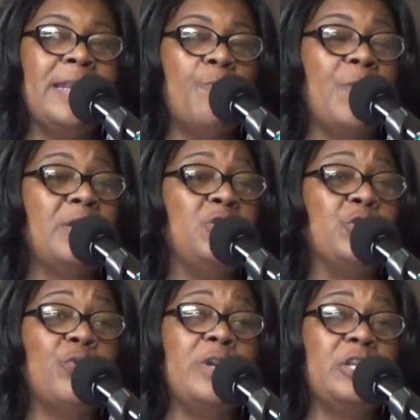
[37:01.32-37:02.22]
that want to
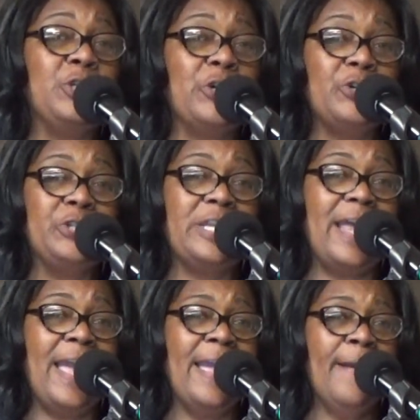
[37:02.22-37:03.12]
join the church
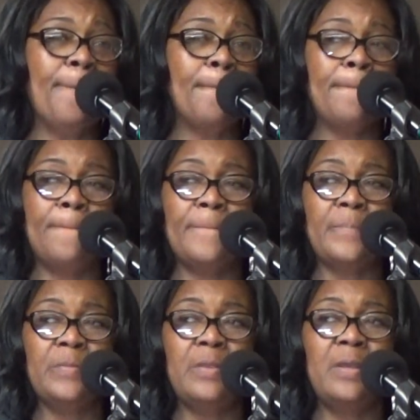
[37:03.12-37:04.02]
today,
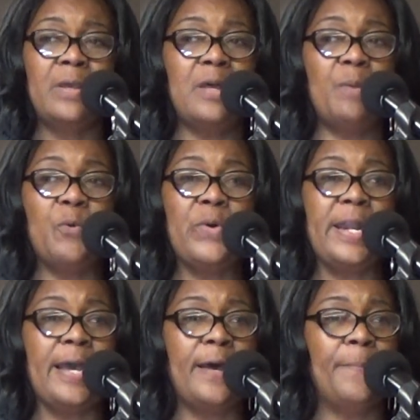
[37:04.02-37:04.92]
come
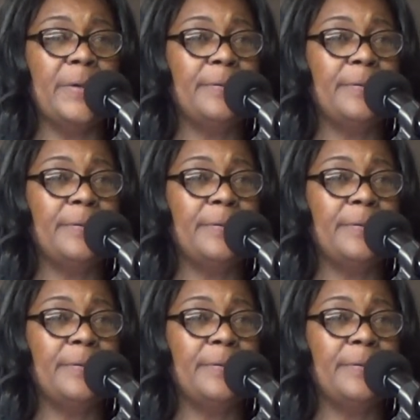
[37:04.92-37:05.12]
on up.